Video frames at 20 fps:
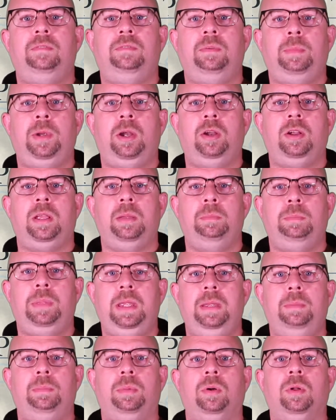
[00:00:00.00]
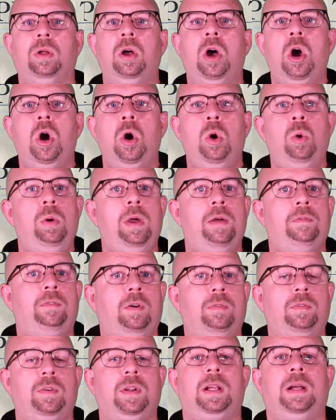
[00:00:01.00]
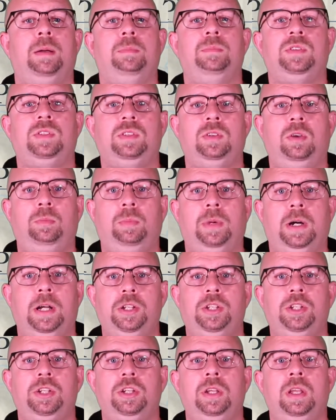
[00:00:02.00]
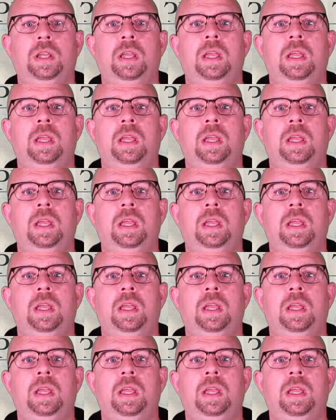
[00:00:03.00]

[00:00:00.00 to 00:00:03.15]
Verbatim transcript: American people who have overcome so much.